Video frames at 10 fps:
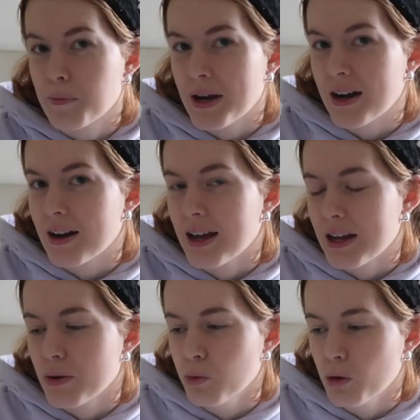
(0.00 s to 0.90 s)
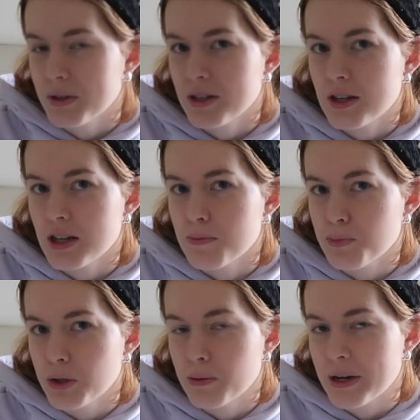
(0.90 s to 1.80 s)
about a woman in
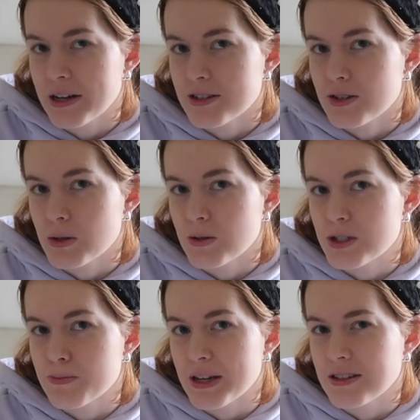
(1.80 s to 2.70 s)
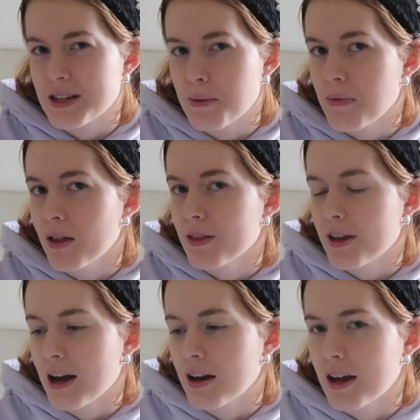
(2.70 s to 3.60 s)
Budapest who spends a month
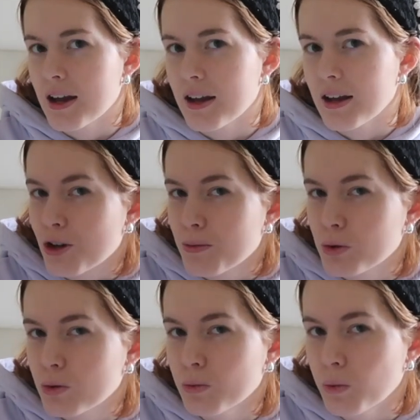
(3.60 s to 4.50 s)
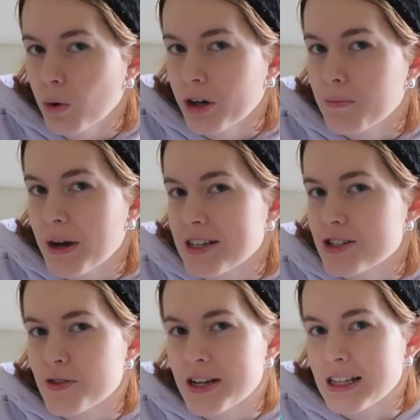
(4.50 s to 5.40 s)
at a thermal
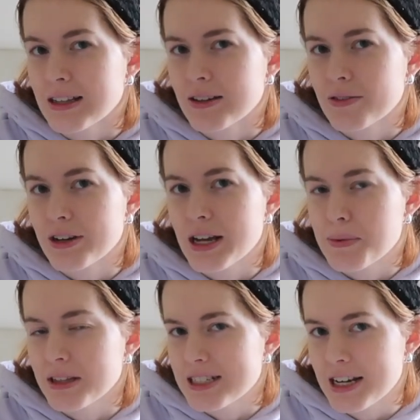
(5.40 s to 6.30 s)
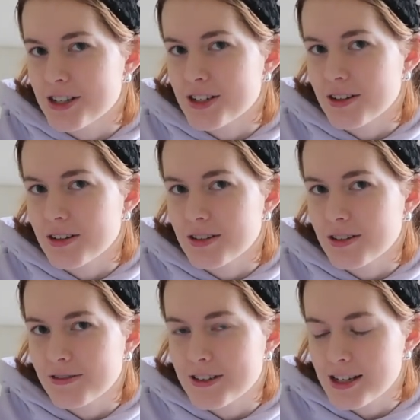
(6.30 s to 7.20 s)
water-based rehabilitation
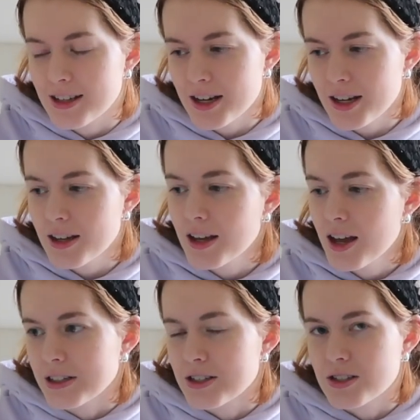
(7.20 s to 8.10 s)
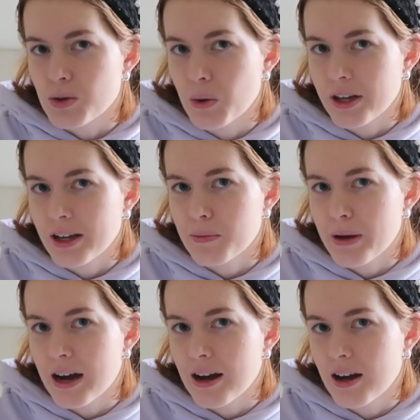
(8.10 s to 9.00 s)
facility. It's talking
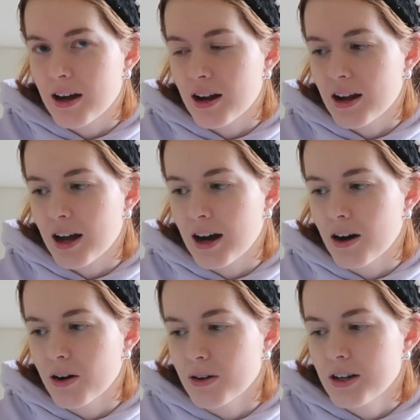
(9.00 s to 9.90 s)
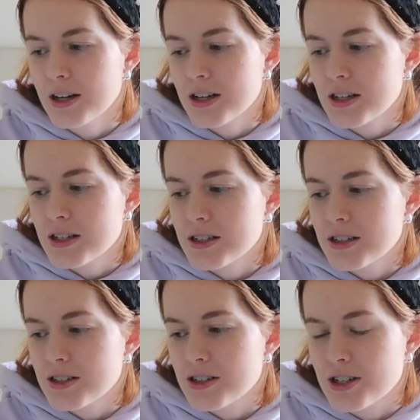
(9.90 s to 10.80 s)
about how
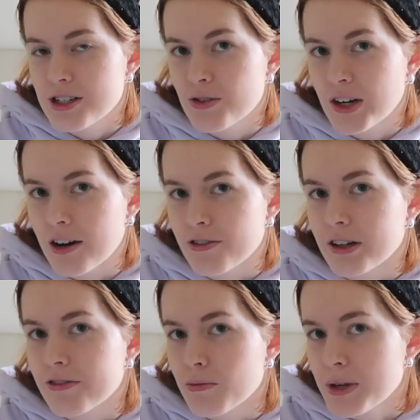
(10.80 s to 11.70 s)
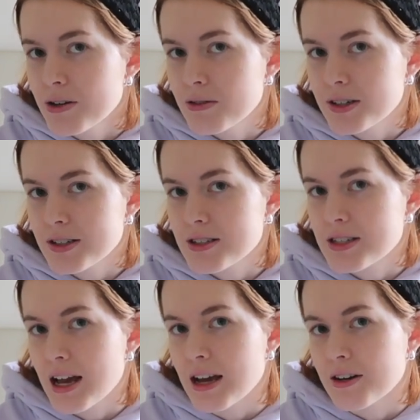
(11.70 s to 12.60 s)
she's recovering from
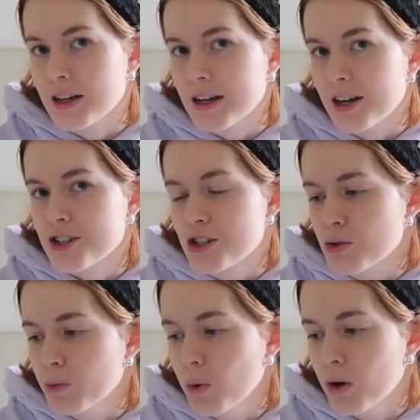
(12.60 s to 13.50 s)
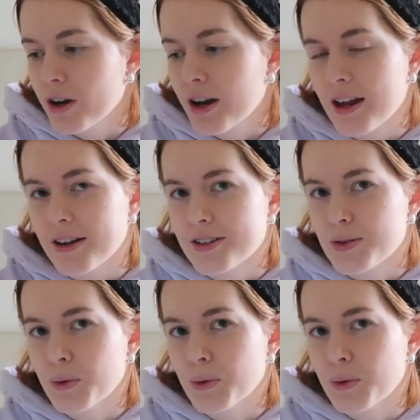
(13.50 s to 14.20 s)
illness and connection to water, and it's